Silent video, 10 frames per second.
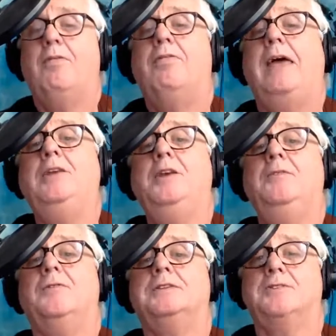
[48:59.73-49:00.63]
Thank
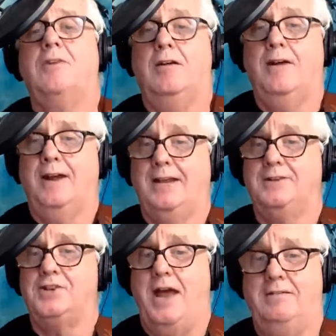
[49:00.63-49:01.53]
you for the songwriting
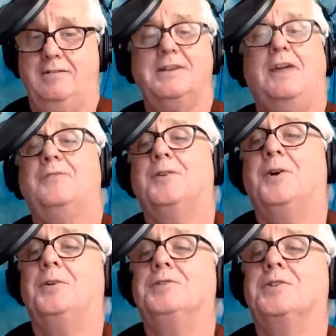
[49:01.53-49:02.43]
challenge, not for
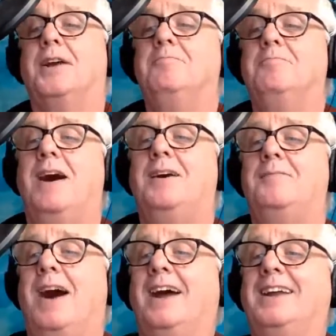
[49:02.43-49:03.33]
Coltrane,
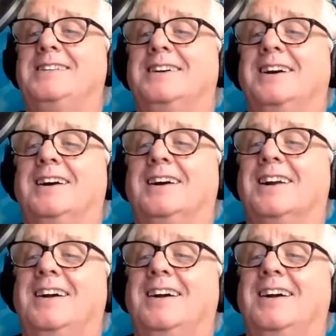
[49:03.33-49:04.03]
Mike Duck.